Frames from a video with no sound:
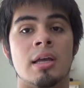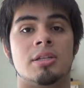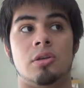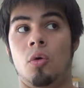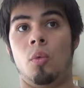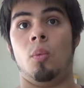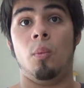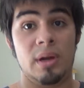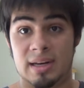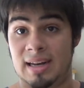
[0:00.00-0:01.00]
So
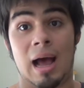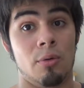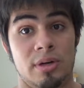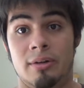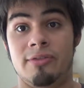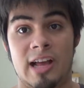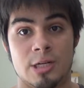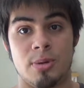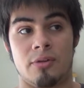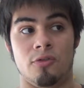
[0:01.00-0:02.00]
we now need a
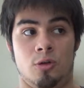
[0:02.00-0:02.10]
flashback for